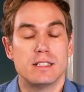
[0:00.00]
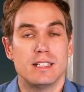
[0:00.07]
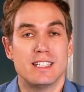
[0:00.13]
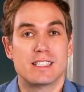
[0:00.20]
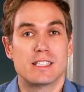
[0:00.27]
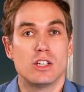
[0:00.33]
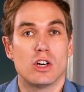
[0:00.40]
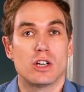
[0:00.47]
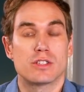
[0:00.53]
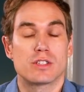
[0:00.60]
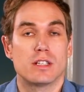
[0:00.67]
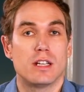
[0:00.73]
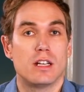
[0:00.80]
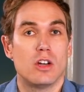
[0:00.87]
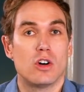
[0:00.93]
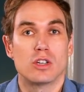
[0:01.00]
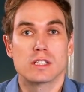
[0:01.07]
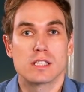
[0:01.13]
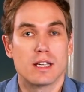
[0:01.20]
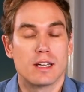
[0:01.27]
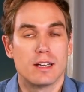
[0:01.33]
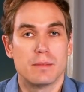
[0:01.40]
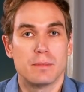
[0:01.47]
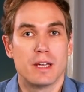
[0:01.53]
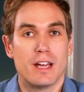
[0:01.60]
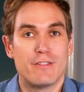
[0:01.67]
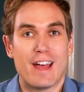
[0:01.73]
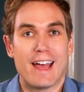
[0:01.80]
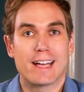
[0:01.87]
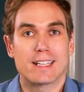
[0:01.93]
is not a long-term
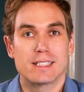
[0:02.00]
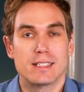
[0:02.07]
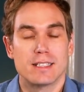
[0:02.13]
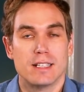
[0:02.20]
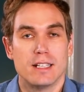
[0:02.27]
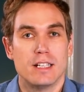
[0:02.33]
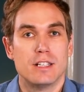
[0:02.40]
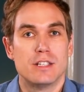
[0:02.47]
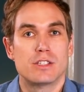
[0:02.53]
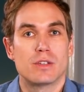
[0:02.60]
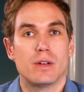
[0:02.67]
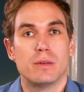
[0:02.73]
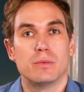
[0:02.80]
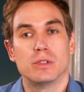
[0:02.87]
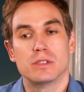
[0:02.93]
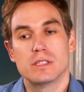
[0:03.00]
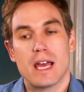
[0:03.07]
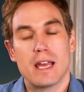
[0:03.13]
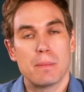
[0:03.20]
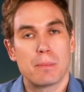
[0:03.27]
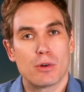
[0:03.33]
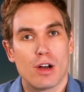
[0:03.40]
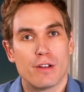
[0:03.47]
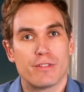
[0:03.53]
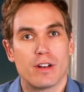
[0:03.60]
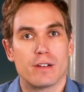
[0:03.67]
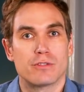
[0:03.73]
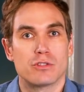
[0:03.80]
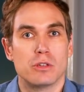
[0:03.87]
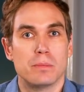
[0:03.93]
effect. So it will taper off
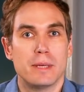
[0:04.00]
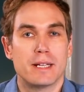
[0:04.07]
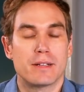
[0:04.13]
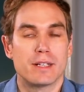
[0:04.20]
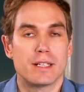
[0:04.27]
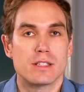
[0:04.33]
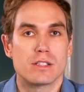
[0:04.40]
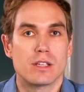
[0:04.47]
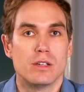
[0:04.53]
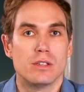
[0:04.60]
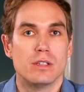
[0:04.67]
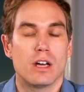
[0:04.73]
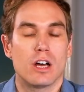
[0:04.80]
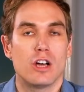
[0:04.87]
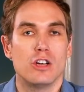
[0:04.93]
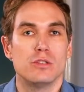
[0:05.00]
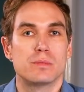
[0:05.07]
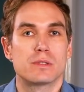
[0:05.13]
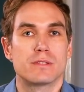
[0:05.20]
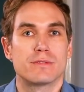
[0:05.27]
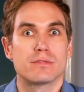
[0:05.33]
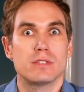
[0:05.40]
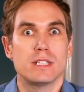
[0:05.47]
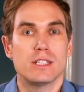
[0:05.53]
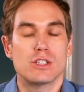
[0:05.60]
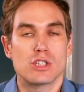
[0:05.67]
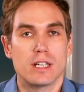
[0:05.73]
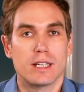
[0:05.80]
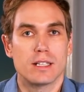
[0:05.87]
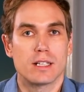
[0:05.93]
after a period. So hopes of
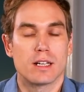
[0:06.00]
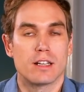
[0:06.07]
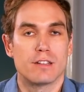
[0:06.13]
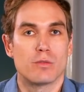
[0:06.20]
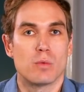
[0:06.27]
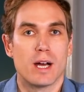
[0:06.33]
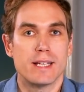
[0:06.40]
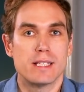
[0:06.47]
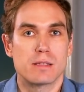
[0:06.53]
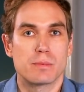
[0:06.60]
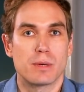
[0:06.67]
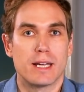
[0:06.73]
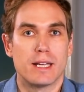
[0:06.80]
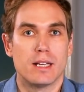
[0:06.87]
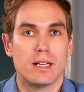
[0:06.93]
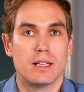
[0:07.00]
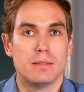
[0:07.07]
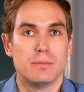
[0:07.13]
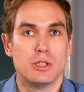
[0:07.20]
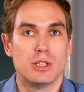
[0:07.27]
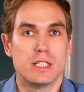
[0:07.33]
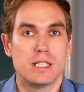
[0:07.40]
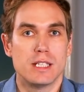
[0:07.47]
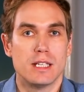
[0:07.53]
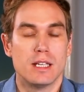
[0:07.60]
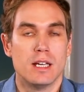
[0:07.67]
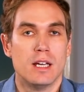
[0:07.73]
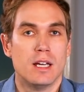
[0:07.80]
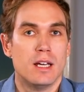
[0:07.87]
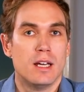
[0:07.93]
reaching a kind of widespread herd immunity
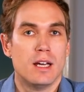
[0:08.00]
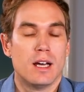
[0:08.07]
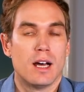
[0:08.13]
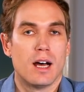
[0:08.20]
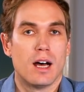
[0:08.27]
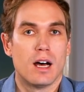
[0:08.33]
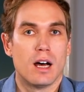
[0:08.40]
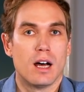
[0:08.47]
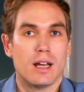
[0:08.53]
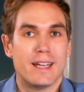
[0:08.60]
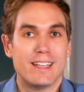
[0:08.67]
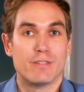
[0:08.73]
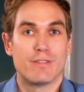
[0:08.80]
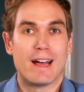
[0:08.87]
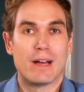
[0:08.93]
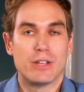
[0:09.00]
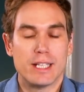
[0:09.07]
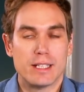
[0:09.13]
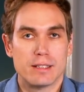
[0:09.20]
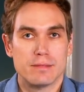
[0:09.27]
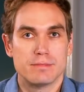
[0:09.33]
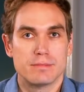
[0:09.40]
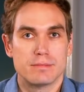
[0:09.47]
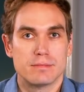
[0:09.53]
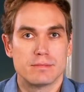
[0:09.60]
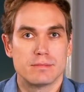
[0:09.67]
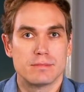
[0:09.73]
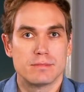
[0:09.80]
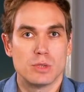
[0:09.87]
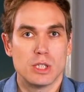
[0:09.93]
are ill-founded.
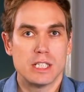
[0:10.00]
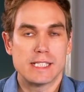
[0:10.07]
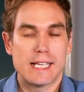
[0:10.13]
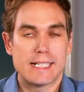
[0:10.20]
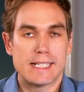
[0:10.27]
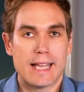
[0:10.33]
What do you say to